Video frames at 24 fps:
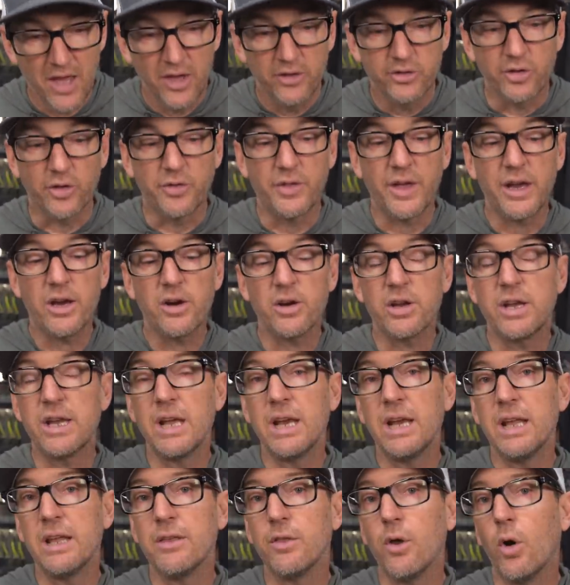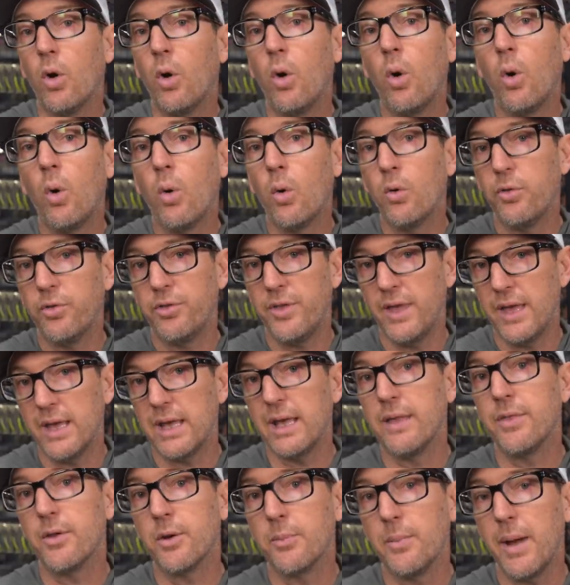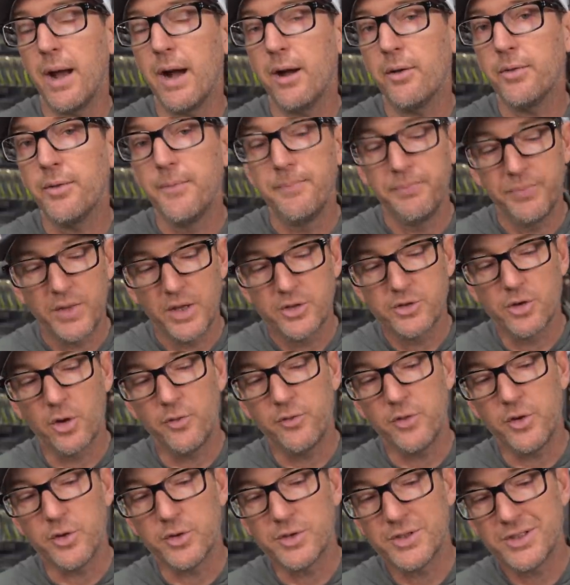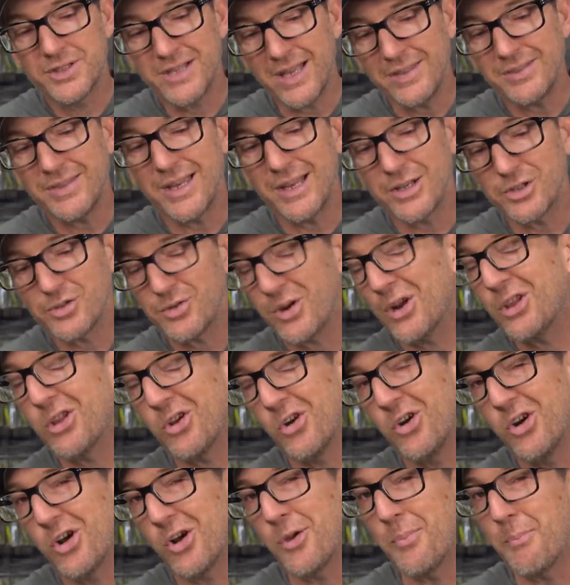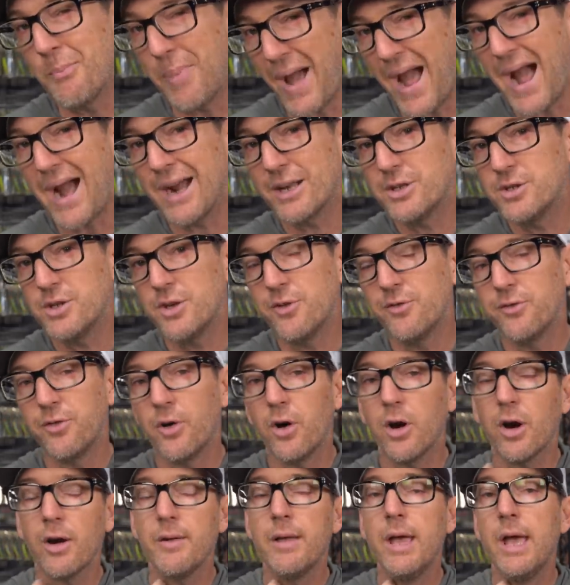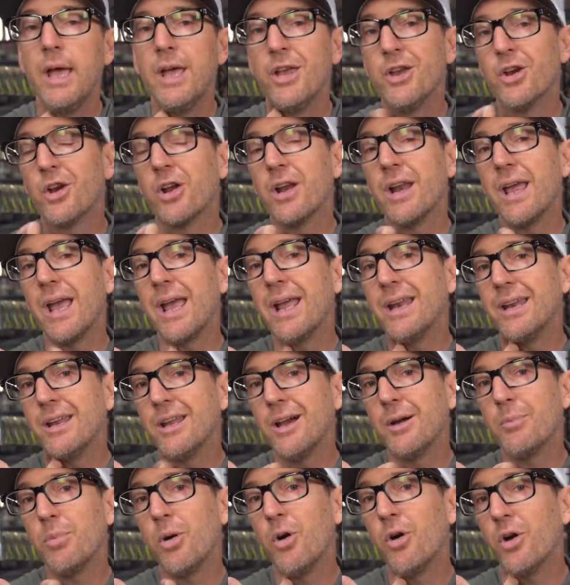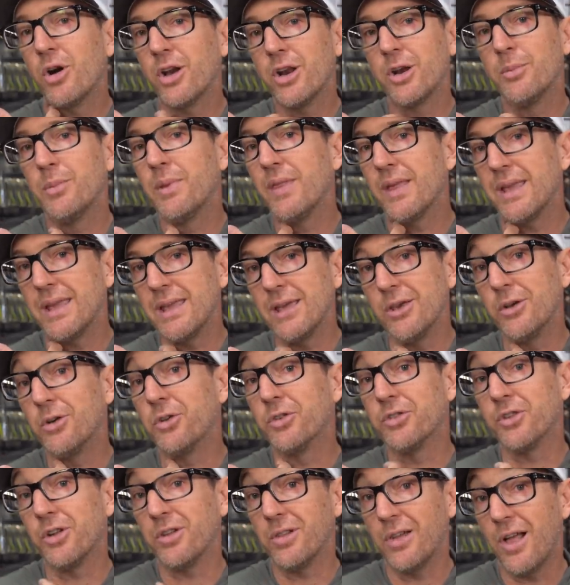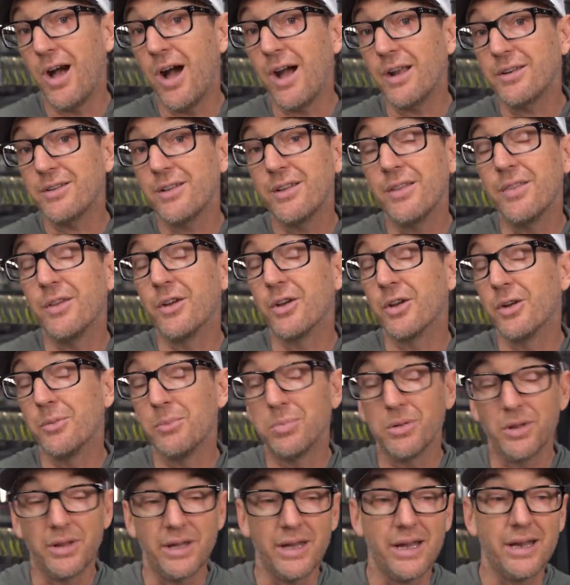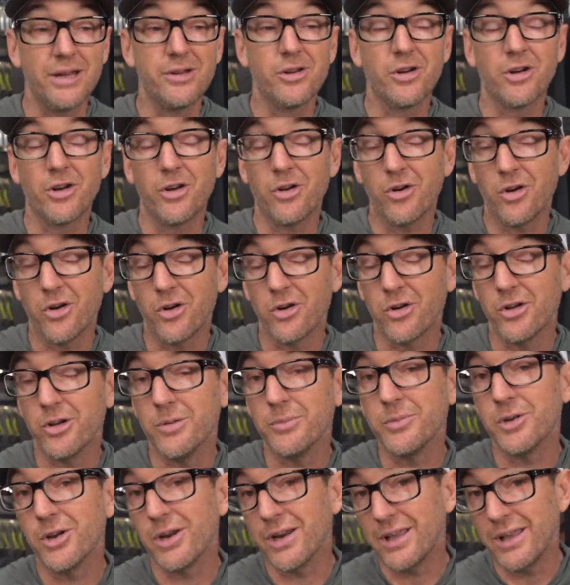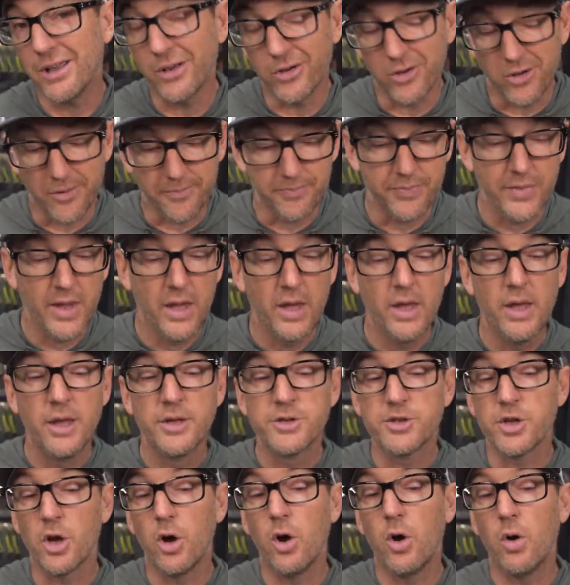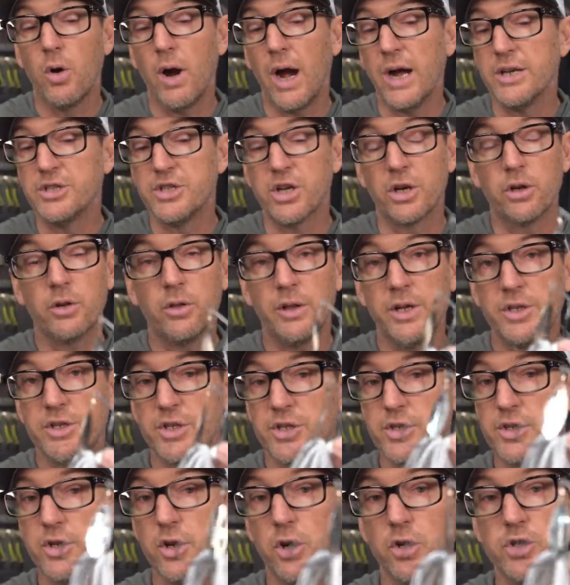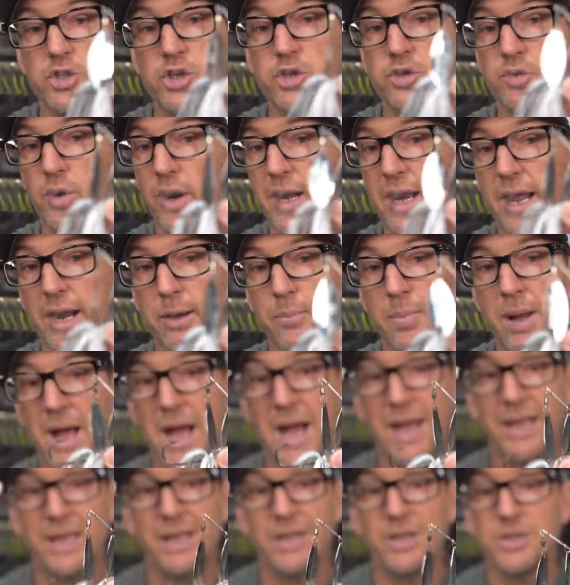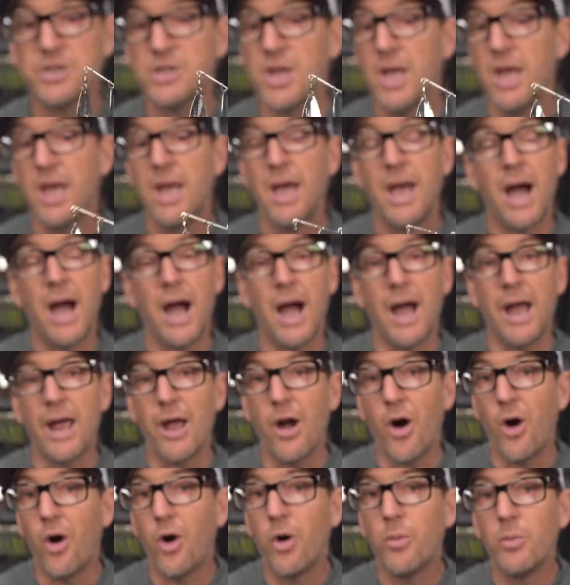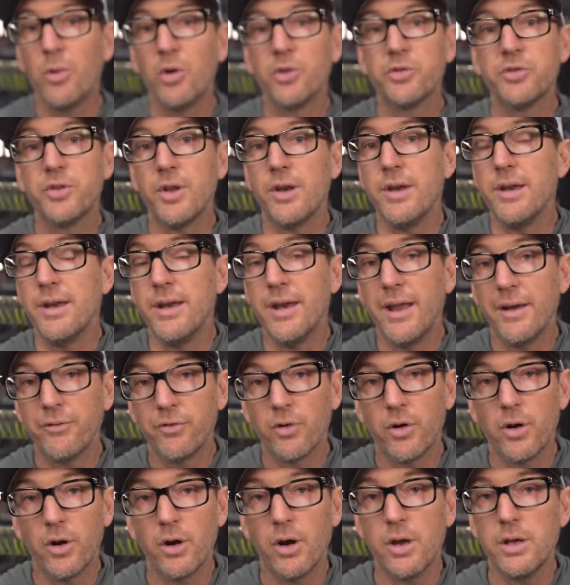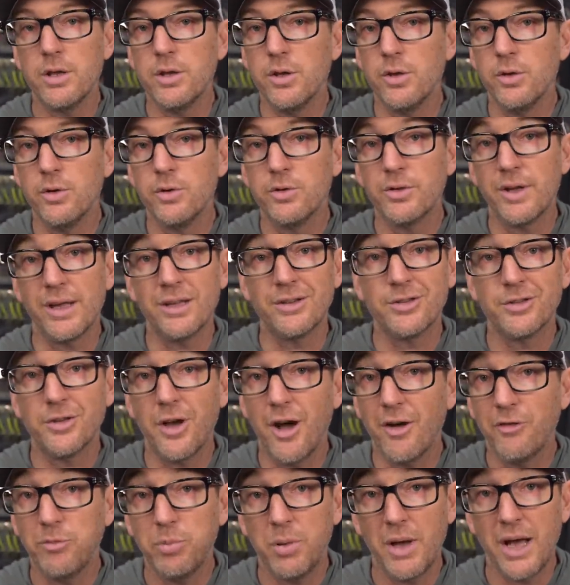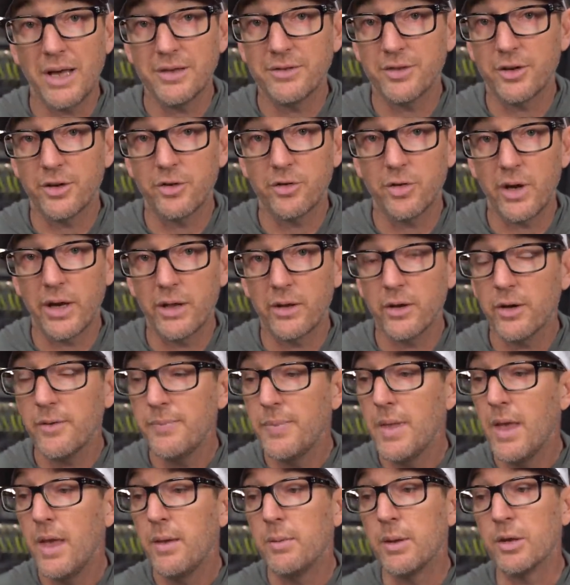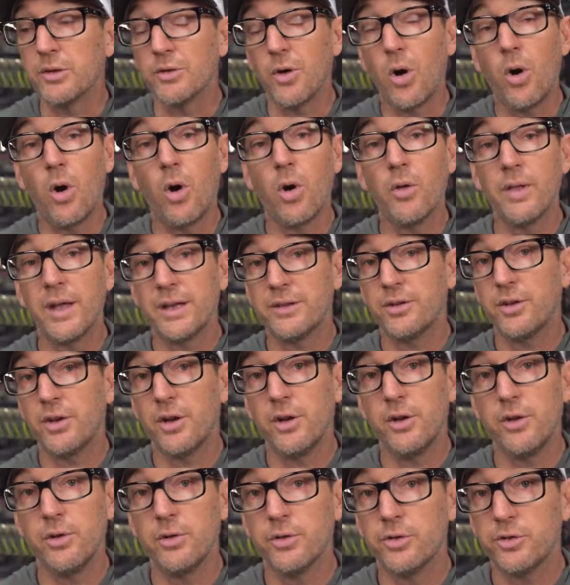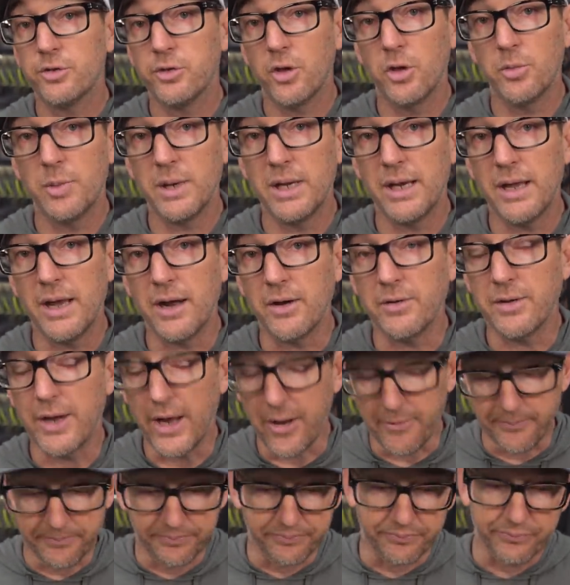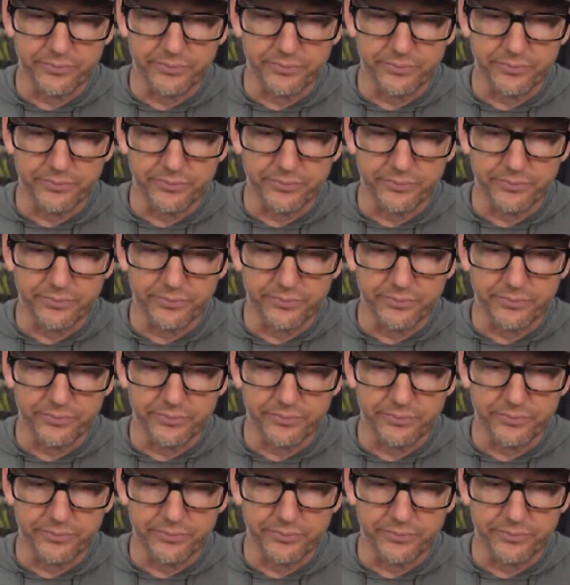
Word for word: so they are getting the whole thing in their mouth so if you set that trailer hook back too far, you're gonna end up hooking them in the gills a lot and they're gonna bleed, you're gonna hurt them, you're gonna kill them. So I generally just go straight out of package. I almost never use a soft plastic trailer because all that's gonna do is slow me down. Now,